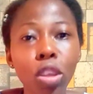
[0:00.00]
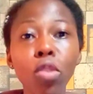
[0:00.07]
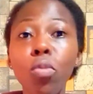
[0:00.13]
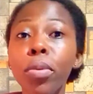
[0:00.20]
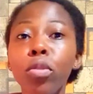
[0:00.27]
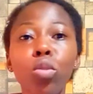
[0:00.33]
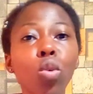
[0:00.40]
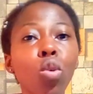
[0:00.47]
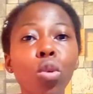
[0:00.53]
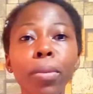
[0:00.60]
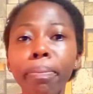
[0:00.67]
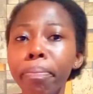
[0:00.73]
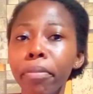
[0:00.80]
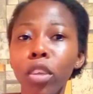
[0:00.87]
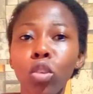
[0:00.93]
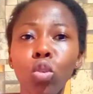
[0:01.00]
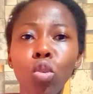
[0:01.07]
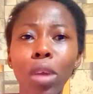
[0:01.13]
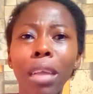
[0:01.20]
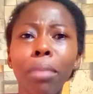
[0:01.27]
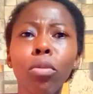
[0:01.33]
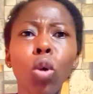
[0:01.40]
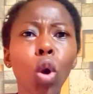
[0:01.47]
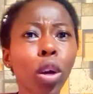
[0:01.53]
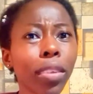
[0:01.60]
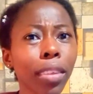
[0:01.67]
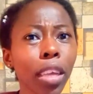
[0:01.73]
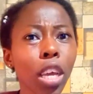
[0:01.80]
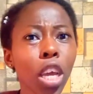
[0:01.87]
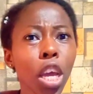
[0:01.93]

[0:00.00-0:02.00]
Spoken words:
It will be so right, because